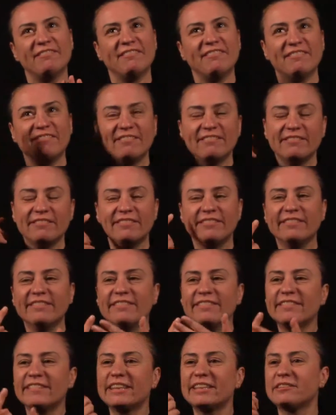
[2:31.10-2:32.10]
I'm
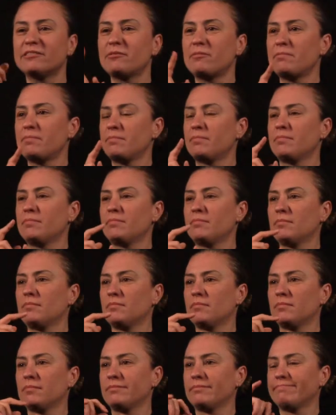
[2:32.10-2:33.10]
guilty of this myself.
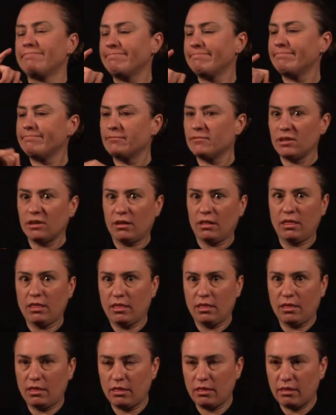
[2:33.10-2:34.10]
There's been times in the
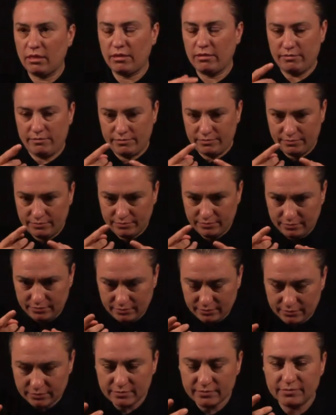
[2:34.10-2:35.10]
past where I've just
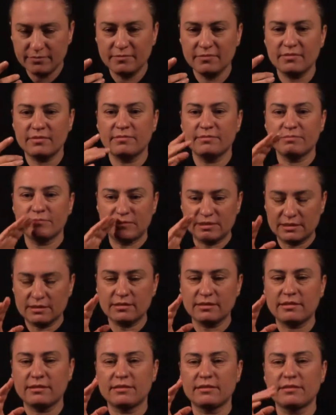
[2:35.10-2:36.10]
been so
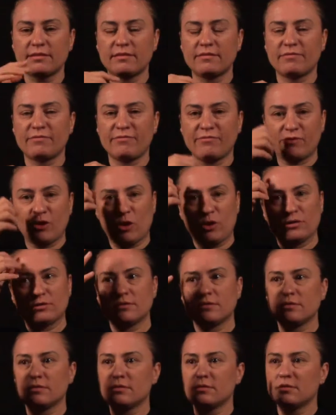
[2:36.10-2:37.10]
busy
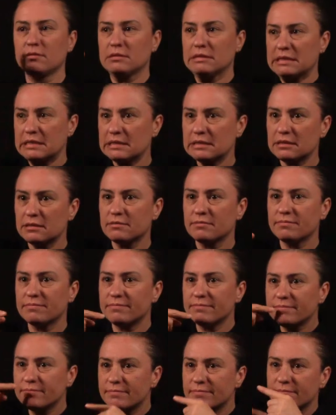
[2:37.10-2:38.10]
preparing for my own
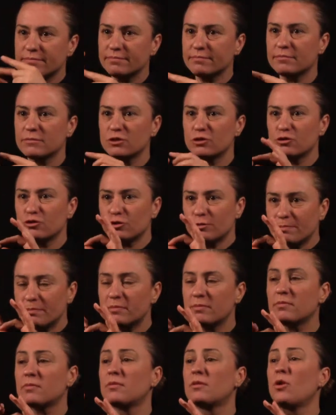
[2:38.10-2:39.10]
presentation that I forget
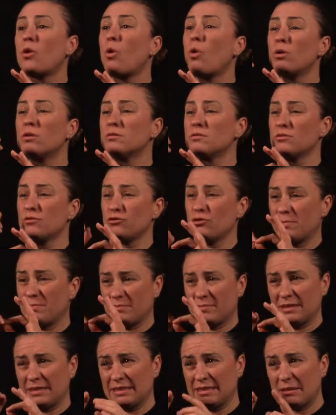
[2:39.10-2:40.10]
to talk to the
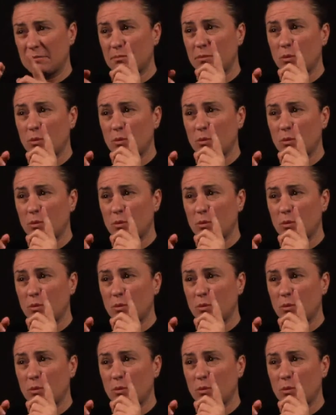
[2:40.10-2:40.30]
interpreter.